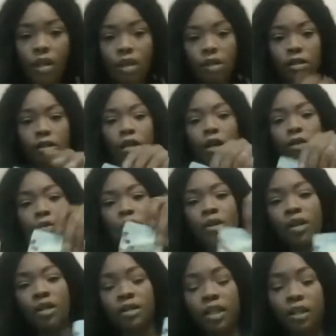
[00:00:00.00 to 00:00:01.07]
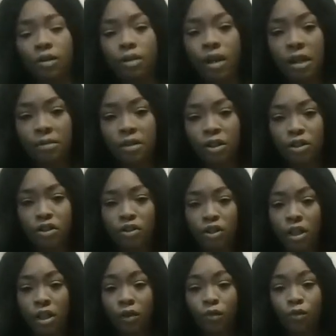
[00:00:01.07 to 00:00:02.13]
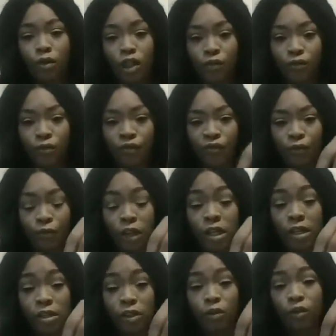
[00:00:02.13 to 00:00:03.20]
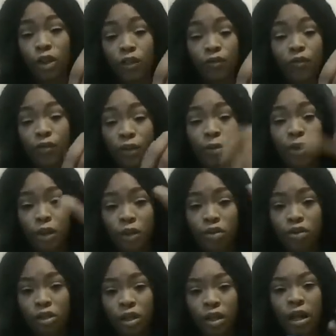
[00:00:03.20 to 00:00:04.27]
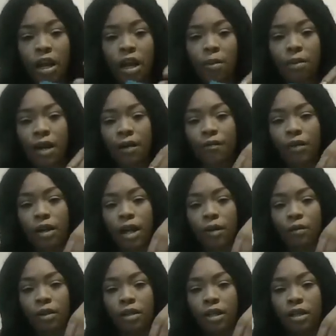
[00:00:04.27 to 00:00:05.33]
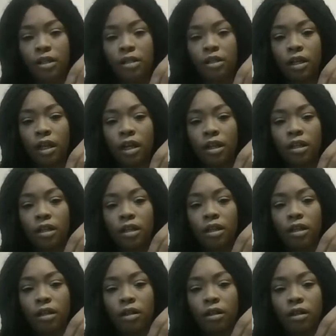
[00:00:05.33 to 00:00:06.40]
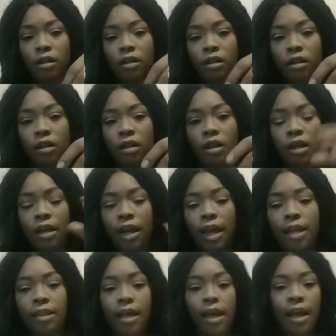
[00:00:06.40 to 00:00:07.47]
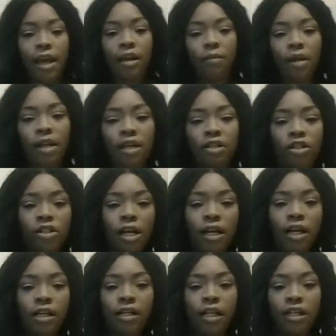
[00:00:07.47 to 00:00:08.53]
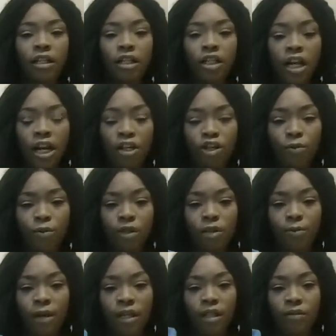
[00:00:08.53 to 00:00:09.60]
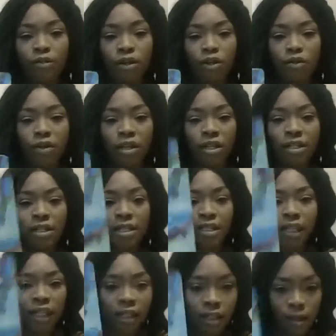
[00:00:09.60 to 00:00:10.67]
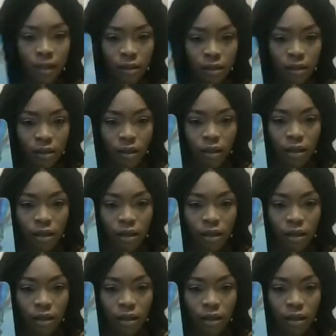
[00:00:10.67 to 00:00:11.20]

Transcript: So Ten of Cups is usually the wish fulfillment usually. But I feel like with this and the Hangman is just like a need to change your perspective so you can see this.